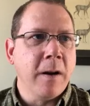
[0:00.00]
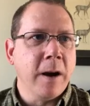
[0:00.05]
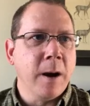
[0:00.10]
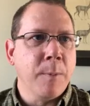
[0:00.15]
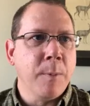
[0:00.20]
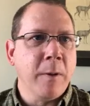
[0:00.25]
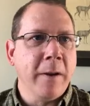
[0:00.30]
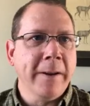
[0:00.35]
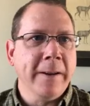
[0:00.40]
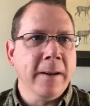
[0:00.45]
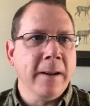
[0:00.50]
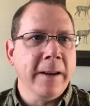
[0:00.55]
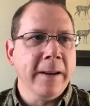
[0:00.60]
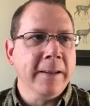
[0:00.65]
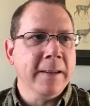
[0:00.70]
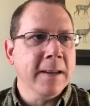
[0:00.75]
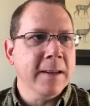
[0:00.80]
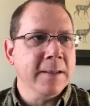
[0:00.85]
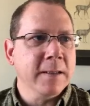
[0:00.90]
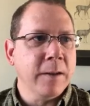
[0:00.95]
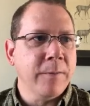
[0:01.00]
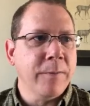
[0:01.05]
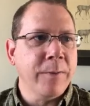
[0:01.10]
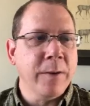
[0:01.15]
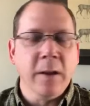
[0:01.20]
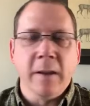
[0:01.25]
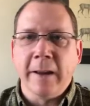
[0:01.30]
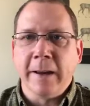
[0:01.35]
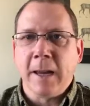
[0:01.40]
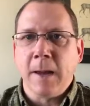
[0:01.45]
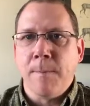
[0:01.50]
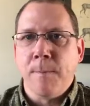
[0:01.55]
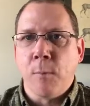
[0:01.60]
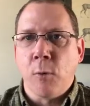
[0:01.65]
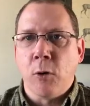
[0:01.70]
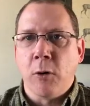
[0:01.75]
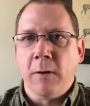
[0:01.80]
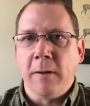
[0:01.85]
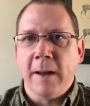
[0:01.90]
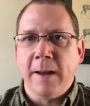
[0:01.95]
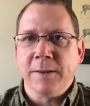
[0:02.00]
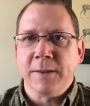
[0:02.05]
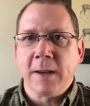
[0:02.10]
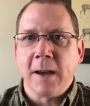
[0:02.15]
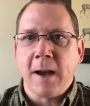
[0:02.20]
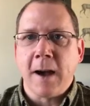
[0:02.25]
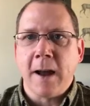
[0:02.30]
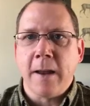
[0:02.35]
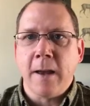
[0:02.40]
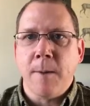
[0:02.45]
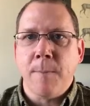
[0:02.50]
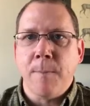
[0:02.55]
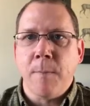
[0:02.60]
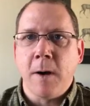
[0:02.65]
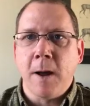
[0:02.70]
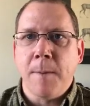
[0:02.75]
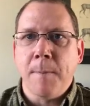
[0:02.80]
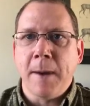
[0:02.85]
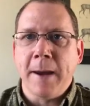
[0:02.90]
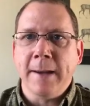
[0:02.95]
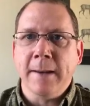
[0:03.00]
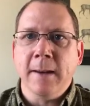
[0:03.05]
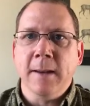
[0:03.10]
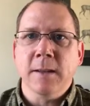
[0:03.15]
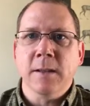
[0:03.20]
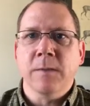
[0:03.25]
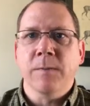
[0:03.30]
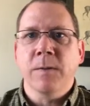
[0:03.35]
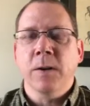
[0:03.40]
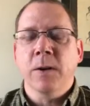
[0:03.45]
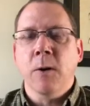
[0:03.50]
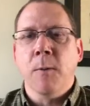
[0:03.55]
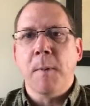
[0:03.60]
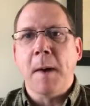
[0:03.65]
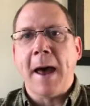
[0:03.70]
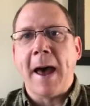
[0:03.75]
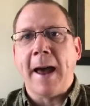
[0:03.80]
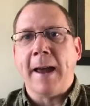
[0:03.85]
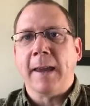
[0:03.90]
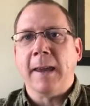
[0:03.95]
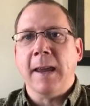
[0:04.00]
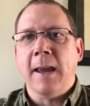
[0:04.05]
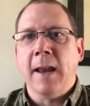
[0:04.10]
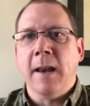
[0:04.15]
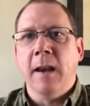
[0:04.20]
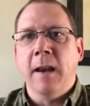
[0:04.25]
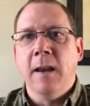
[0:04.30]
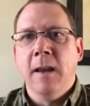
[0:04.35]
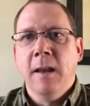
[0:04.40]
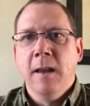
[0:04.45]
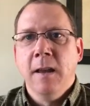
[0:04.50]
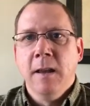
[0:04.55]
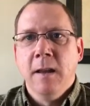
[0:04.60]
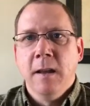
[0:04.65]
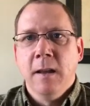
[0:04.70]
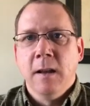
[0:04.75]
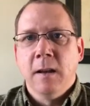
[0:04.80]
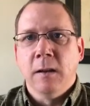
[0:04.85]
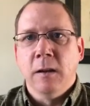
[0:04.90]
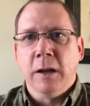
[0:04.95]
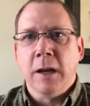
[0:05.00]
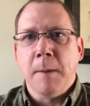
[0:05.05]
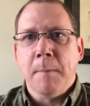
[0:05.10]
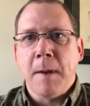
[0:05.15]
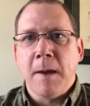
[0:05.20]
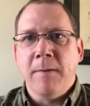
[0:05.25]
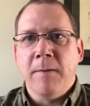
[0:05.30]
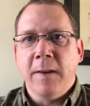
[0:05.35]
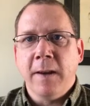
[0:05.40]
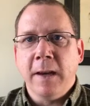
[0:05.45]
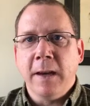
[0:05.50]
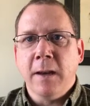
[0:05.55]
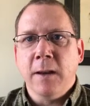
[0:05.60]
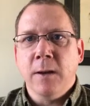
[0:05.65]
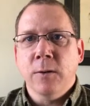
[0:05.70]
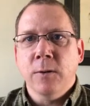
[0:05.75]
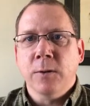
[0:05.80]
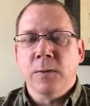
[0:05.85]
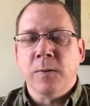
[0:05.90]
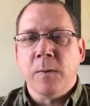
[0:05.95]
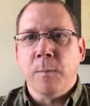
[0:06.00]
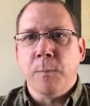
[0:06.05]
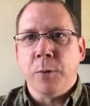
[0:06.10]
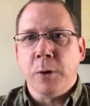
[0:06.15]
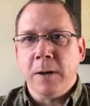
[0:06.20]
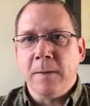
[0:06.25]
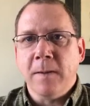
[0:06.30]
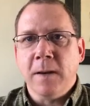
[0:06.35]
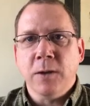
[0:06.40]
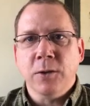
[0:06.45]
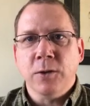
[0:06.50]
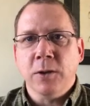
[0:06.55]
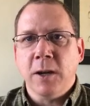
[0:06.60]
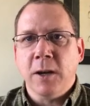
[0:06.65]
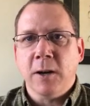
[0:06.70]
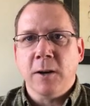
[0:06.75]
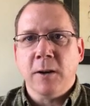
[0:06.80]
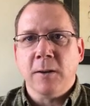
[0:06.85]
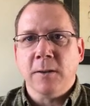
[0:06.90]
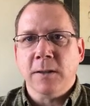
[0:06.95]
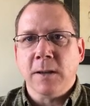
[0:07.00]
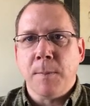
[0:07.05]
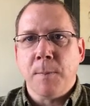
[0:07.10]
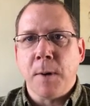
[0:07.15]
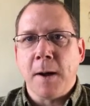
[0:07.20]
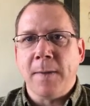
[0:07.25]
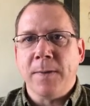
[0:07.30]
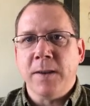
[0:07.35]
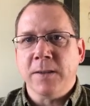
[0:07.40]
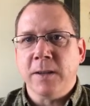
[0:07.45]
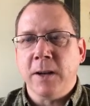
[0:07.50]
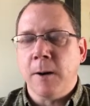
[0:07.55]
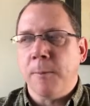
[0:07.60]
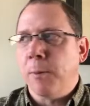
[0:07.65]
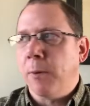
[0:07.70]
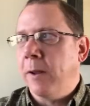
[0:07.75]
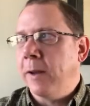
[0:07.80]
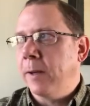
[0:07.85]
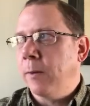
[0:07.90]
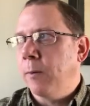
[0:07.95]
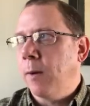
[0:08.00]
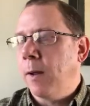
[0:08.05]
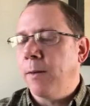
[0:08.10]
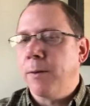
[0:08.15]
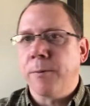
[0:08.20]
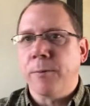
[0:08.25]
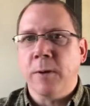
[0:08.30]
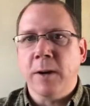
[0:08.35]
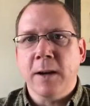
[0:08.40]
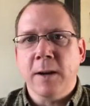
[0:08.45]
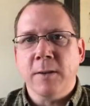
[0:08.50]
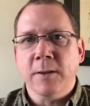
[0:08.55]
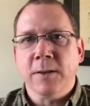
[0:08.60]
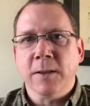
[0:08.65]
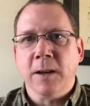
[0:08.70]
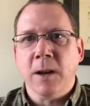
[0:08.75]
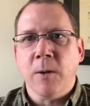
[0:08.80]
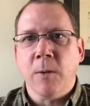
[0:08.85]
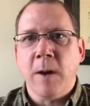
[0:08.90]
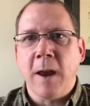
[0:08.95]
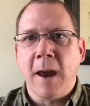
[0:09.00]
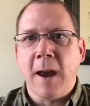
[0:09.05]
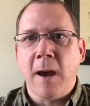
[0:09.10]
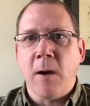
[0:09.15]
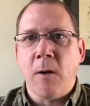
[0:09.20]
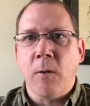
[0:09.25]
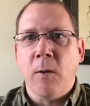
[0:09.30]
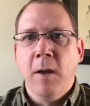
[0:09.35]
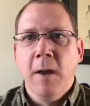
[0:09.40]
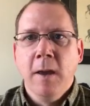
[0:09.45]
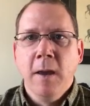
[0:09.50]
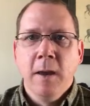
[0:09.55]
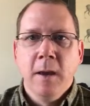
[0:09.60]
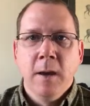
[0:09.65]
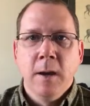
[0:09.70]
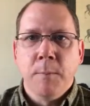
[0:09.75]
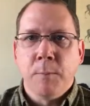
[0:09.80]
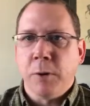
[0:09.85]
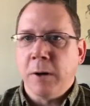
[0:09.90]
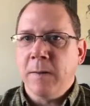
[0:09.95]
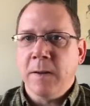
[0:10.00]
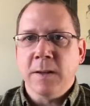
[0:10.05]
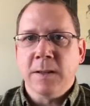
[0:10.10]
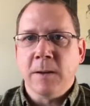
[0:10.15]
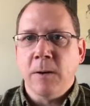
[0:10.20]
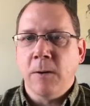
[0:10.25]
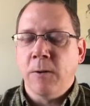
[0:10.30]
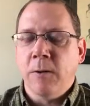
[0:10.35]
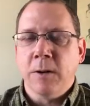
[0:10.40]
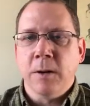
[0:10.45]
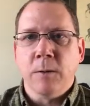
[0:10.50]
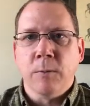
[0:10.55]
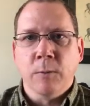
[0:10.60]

an airplane like this. I feel like I'm more or less caught up on maintenance. If you go back and look at my videos from previous years, I bought this airplane, 3 years ago now. Previous owner did a